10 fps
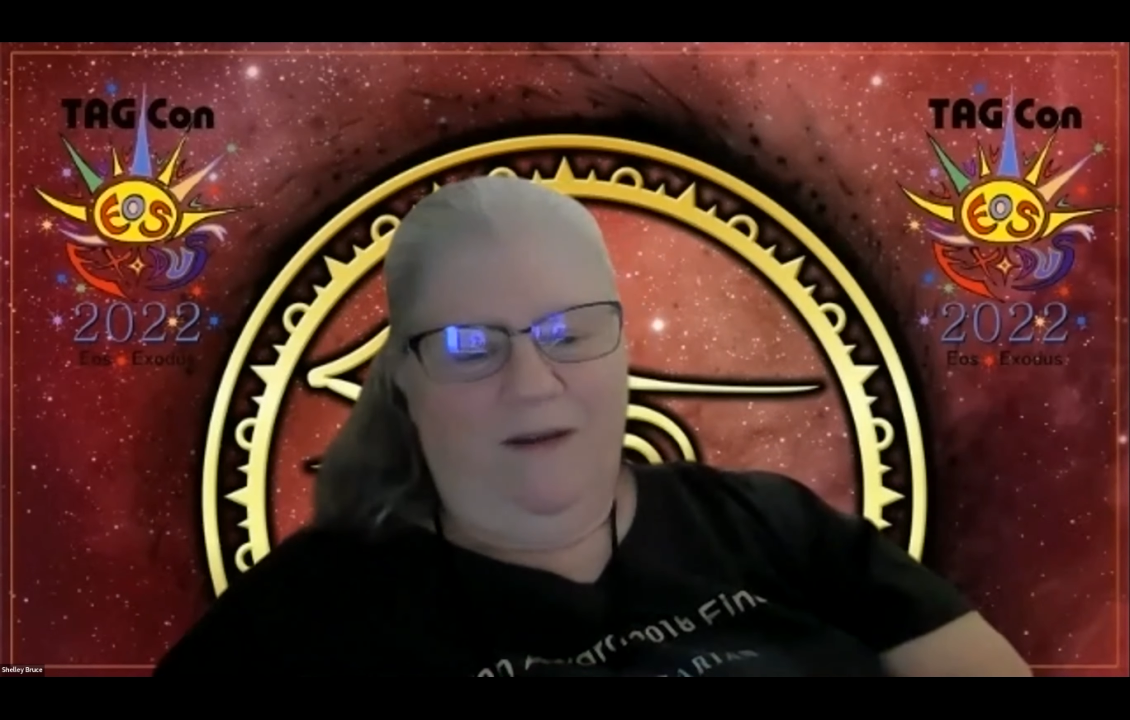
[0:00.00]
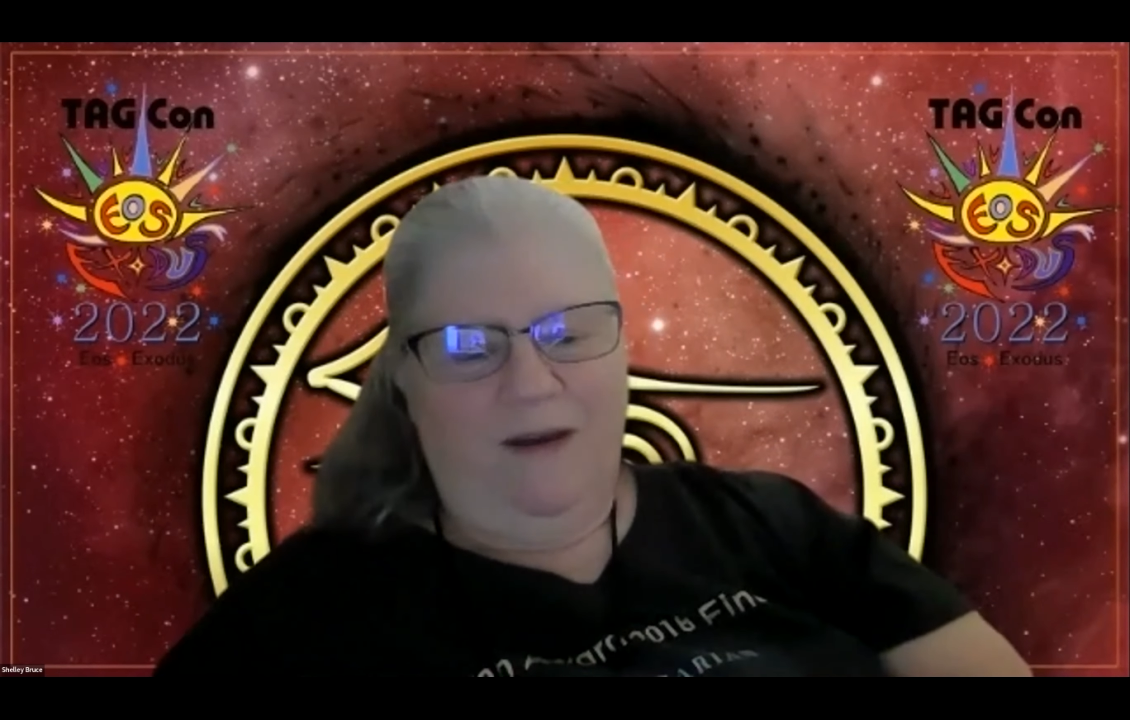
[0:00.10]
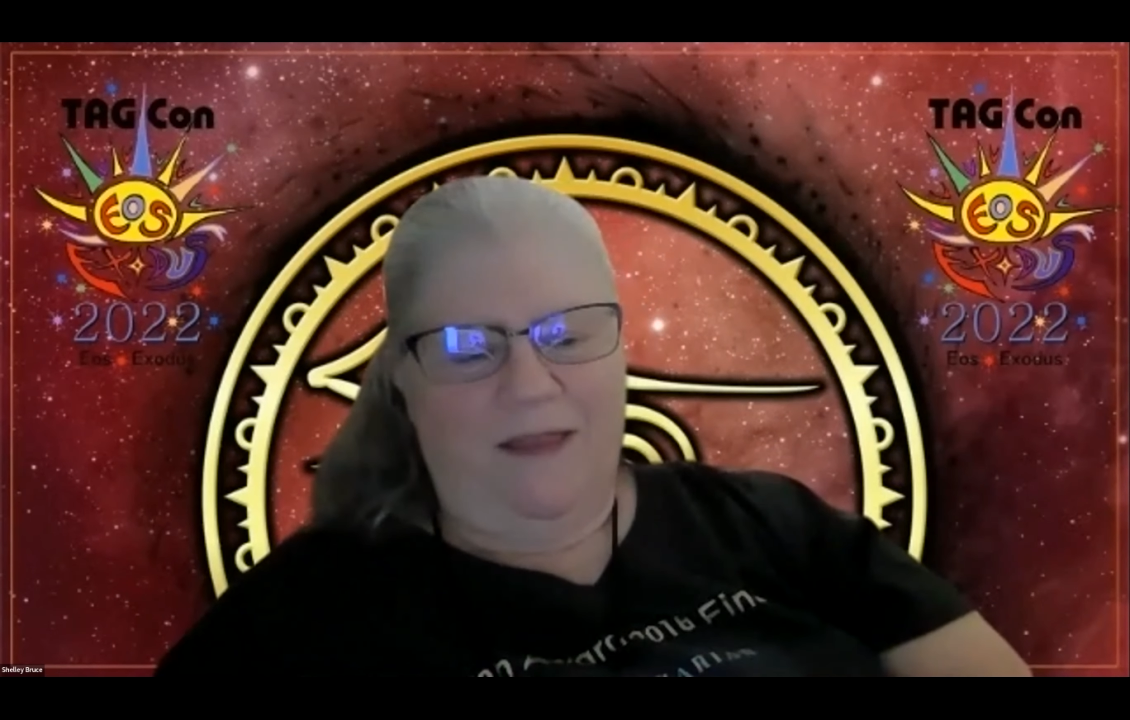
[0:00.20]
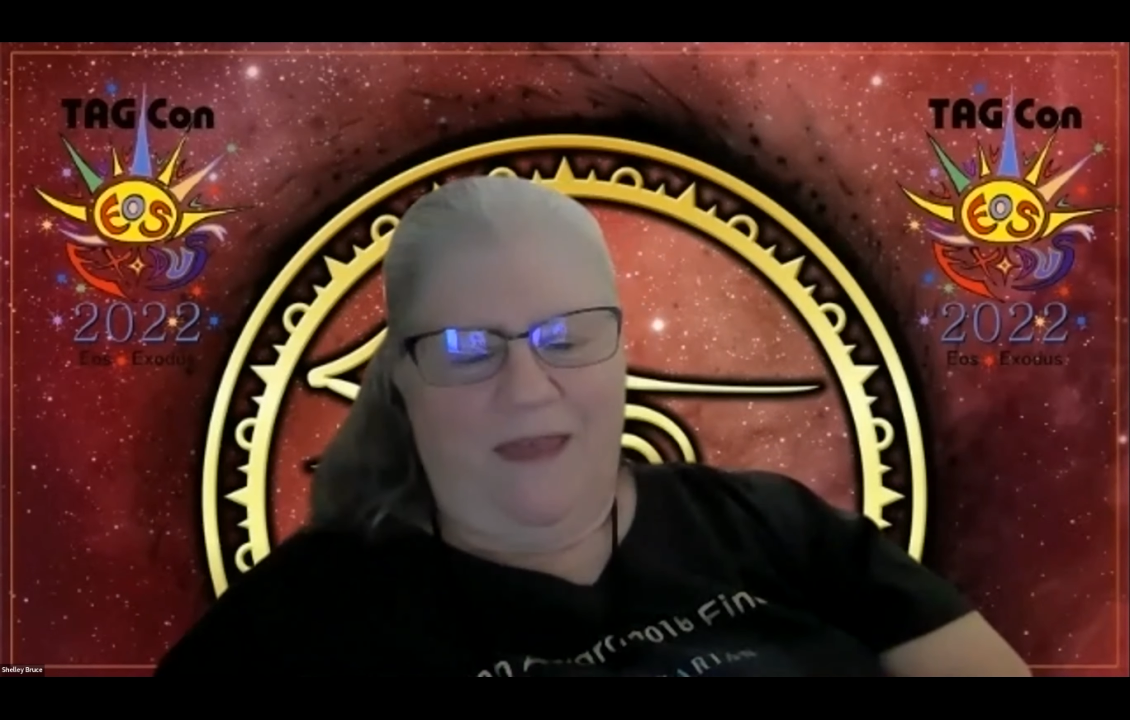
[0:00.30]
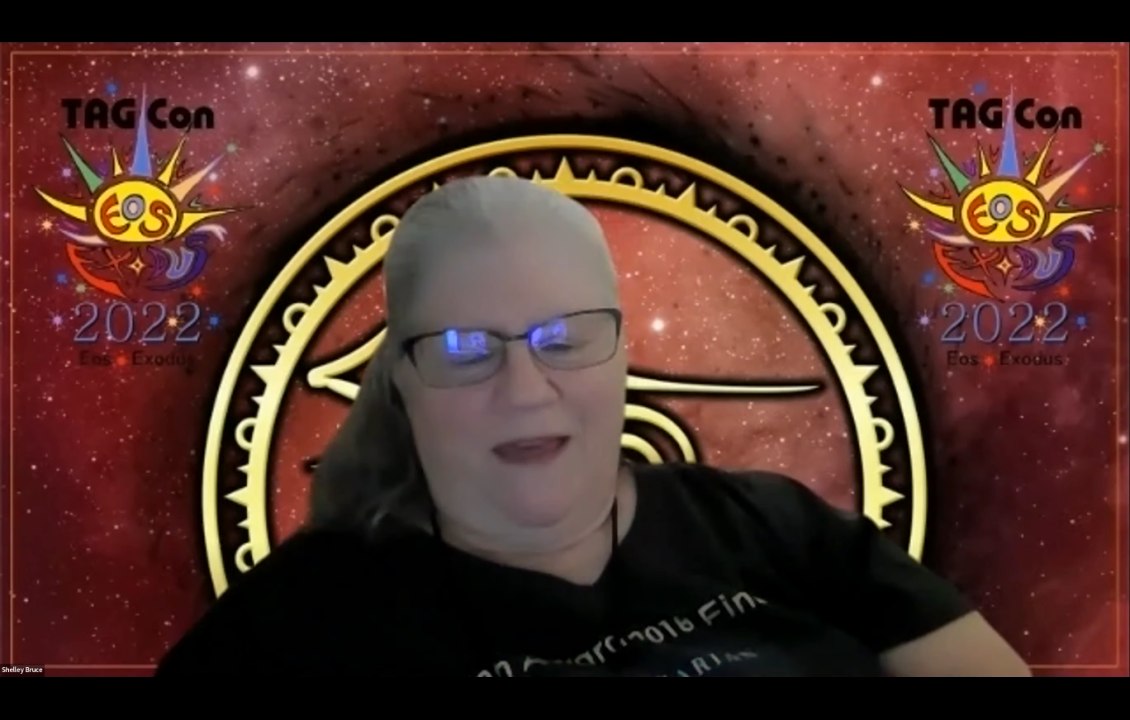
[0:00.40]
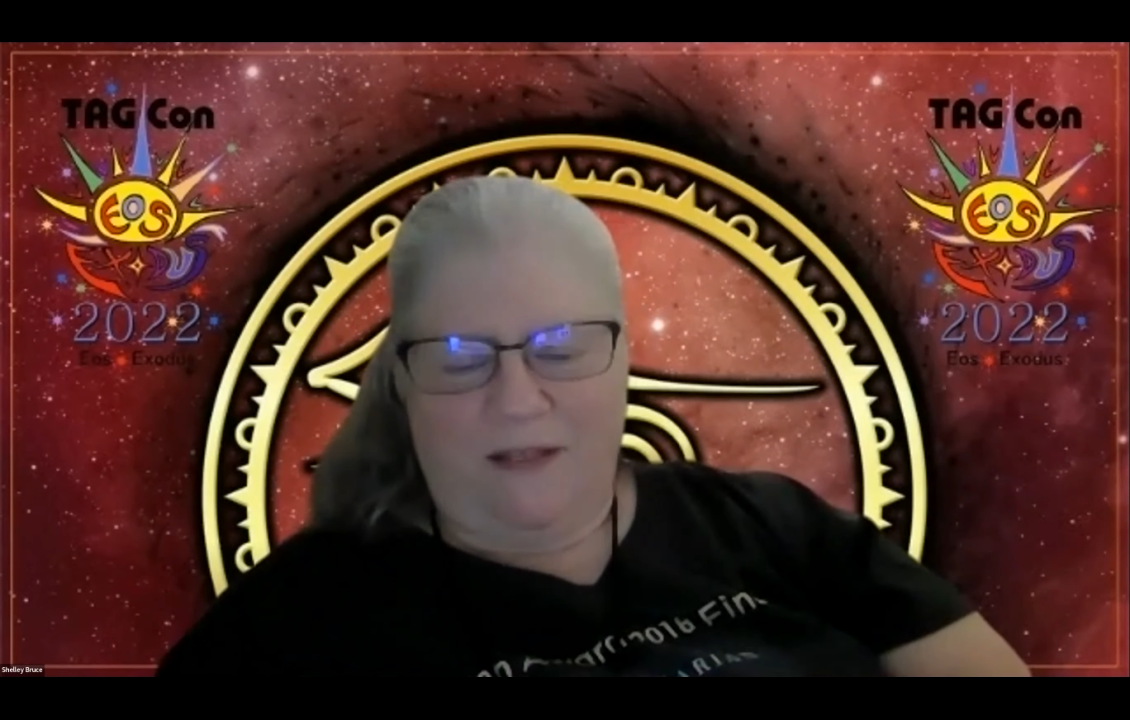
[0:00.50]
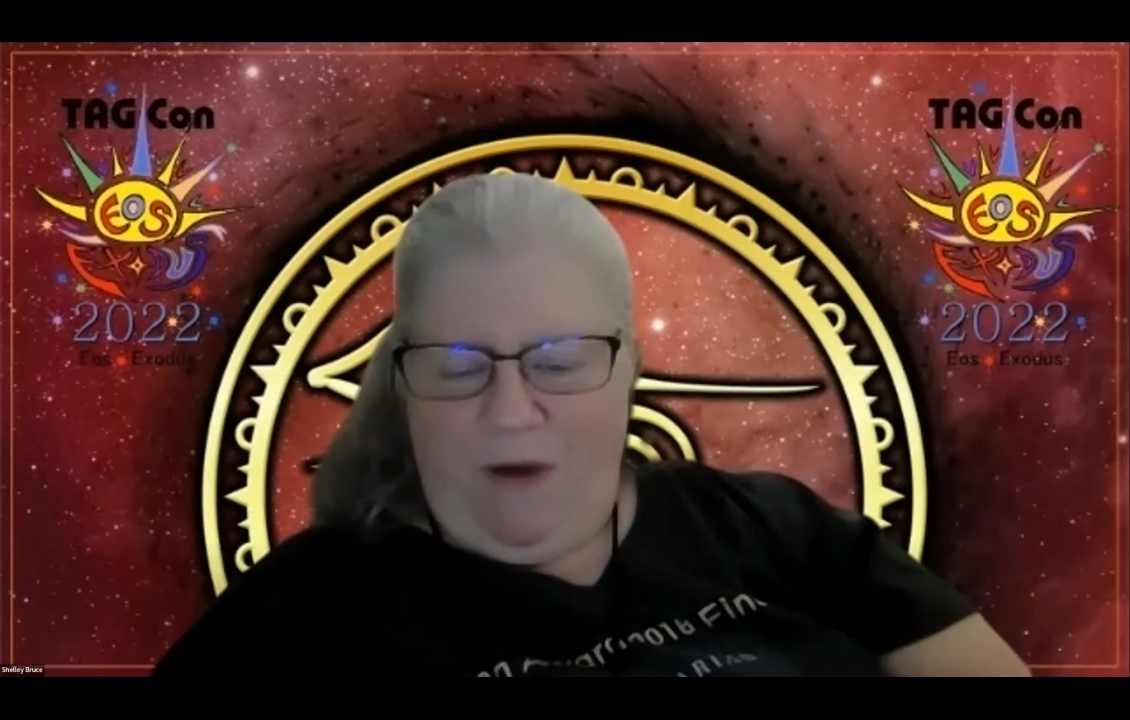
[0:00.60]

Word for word: Uh, that's a